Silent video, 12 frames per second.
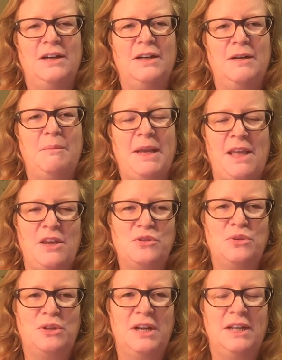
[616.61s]
making
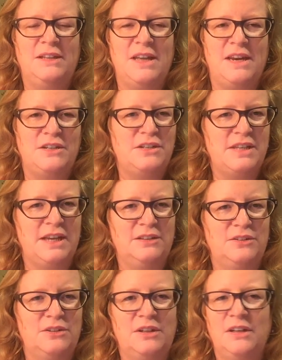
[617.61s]
sure that the energy
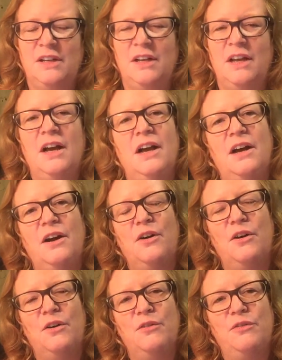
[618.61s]
sector
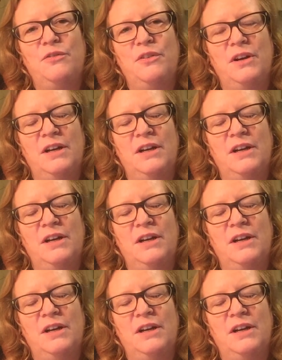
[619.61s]
of